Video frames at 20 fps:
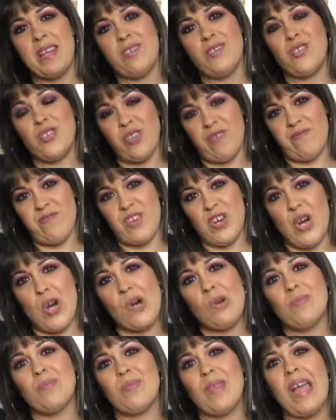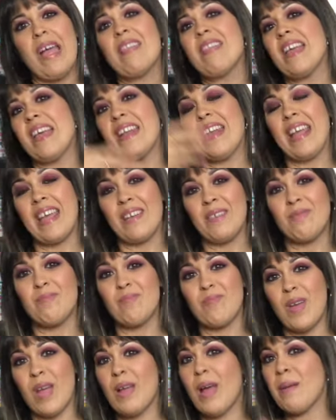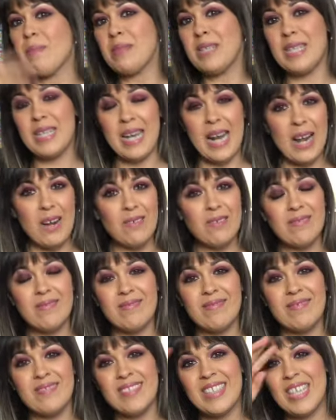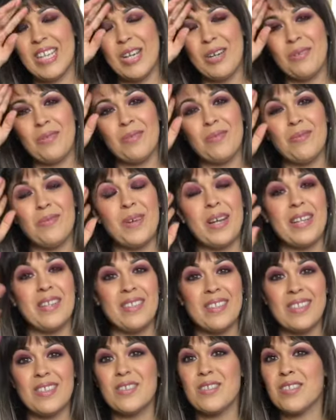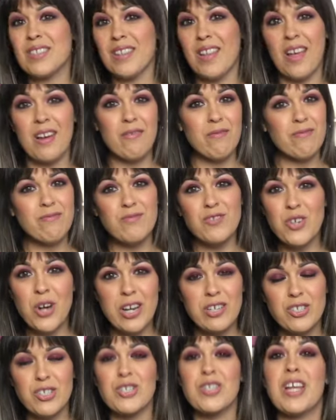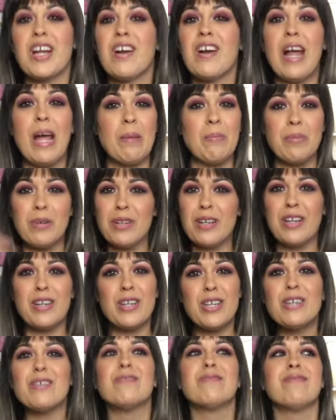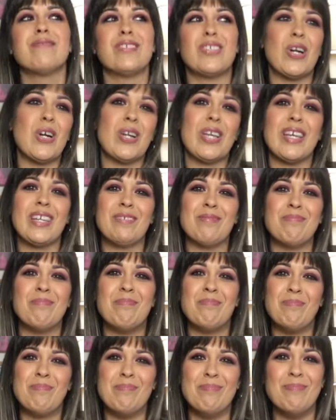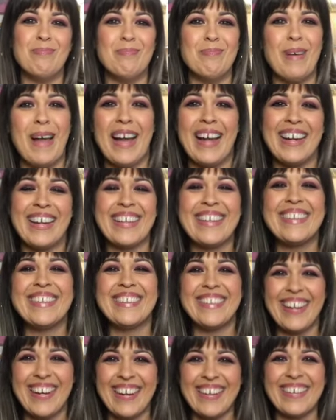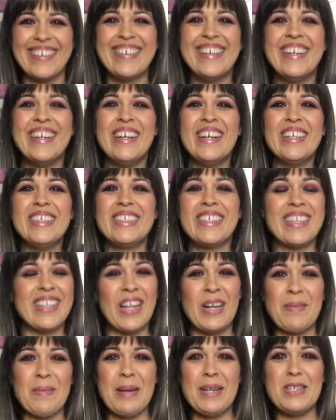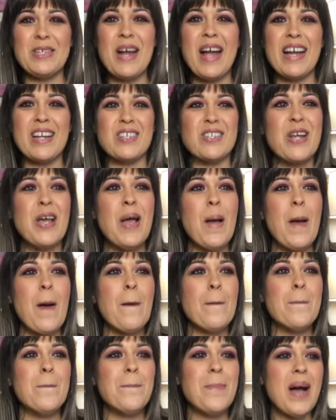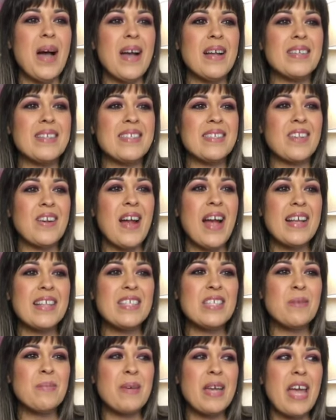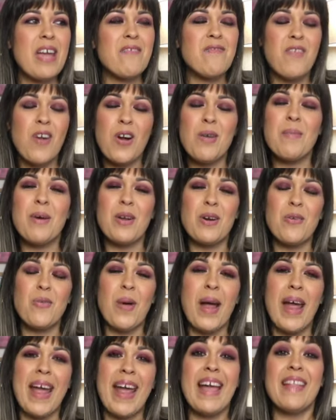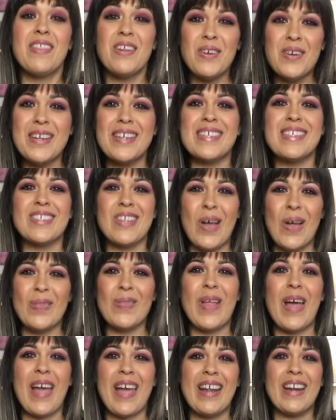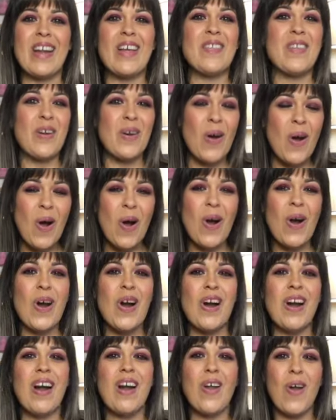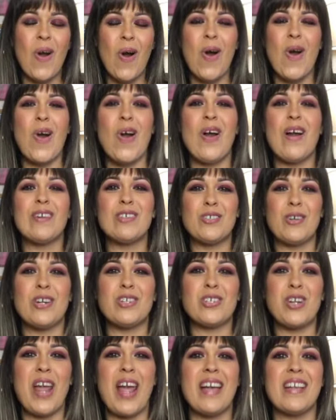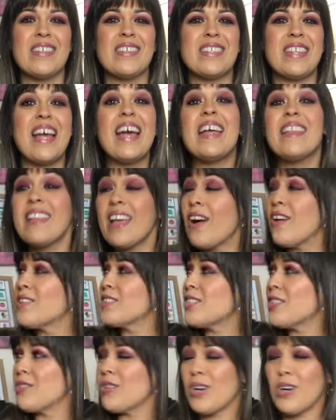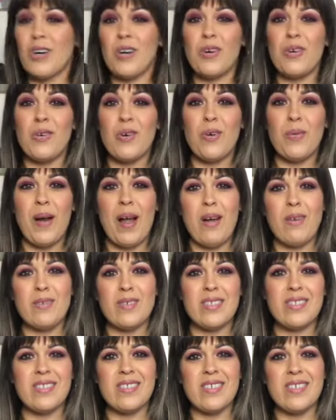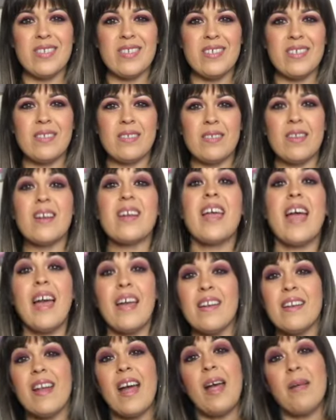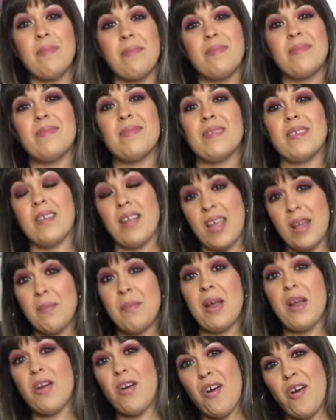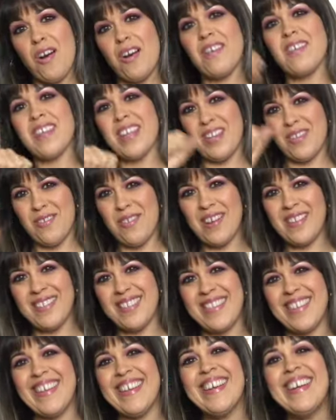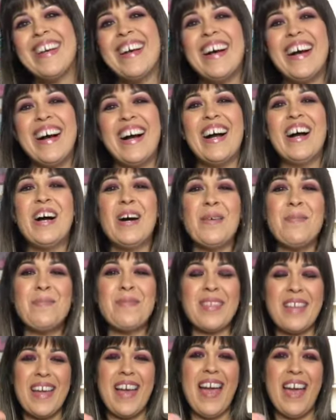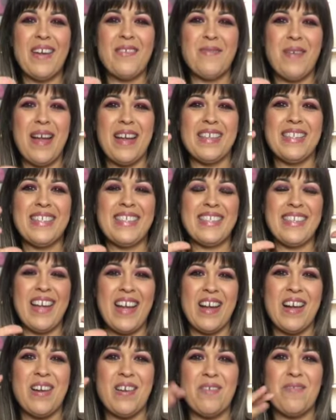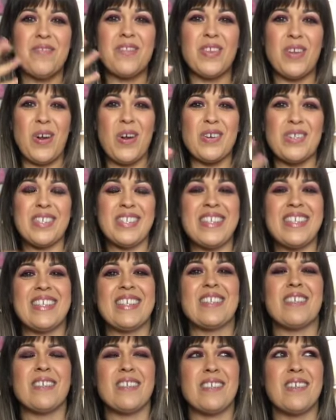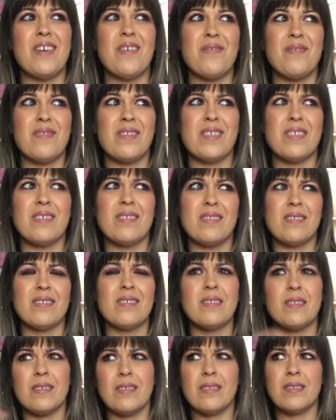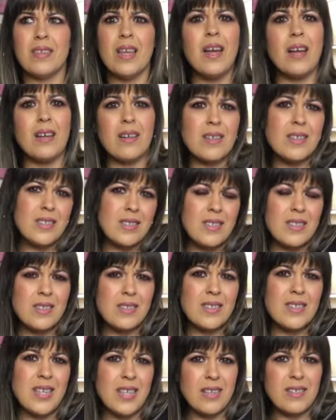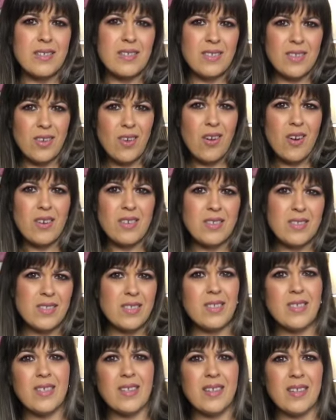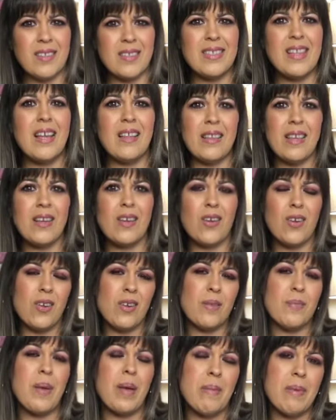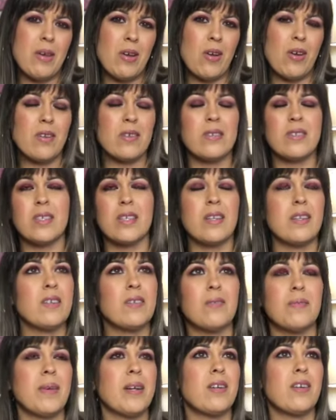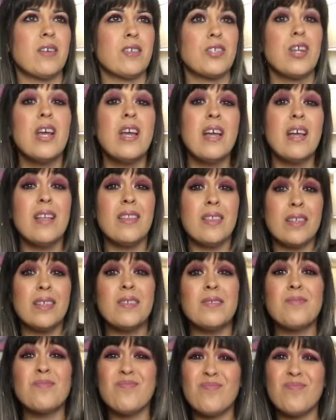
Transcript: shifter, and then I empty it out, you know, when there's a lot of trash in there, and put a new Target bag there to collect my trash. But there has to be a far better way, and there is online. There are car trash cans, and they also go around again, I'm in my car, can you not see? The headrest of the car seat, it's a seat, the car seat, not like a baby car seat. Oh my gosh. The